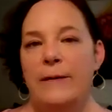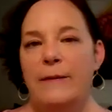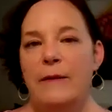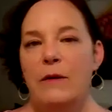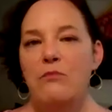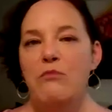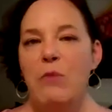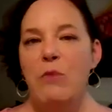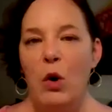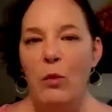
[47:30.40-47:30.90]
the
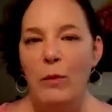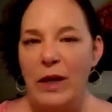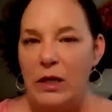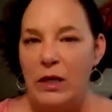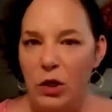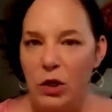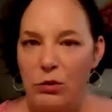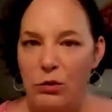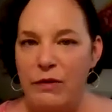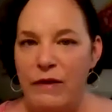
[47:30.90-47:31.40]
moment
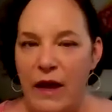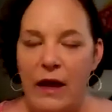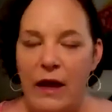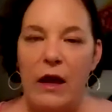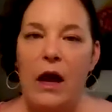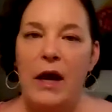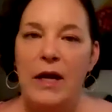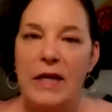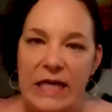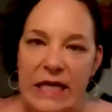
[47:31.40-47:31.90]
you think
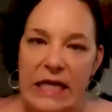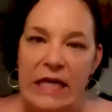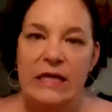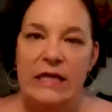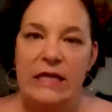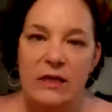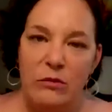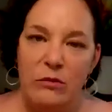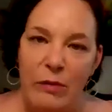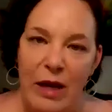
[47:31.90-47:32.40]
I
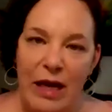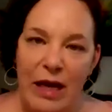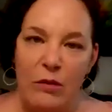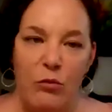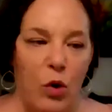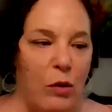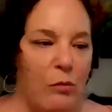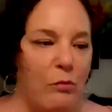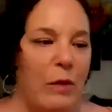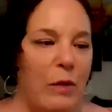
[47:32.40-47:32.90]
need to make
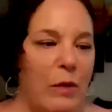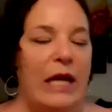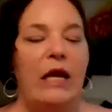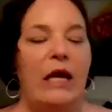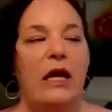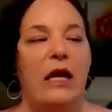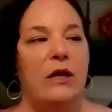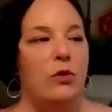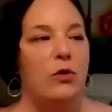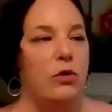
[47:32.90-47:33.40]
more
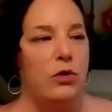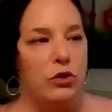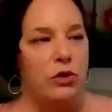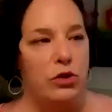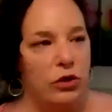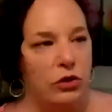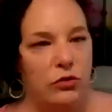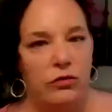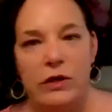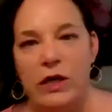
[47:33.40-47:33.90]
money in order
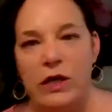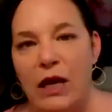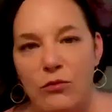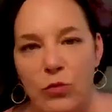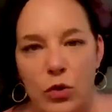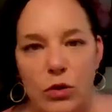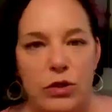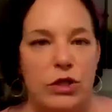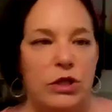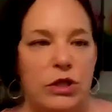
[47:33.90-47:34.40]
to create
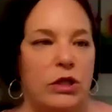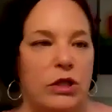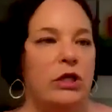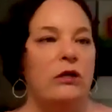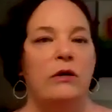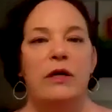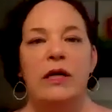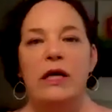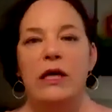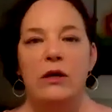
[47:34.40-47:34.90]
more
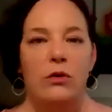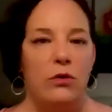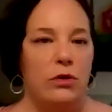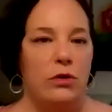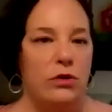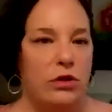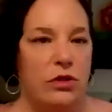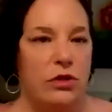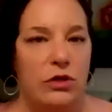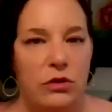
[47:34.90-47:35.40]
security, in order
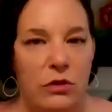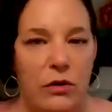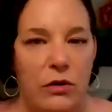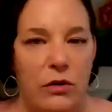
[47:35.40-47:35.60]
to do,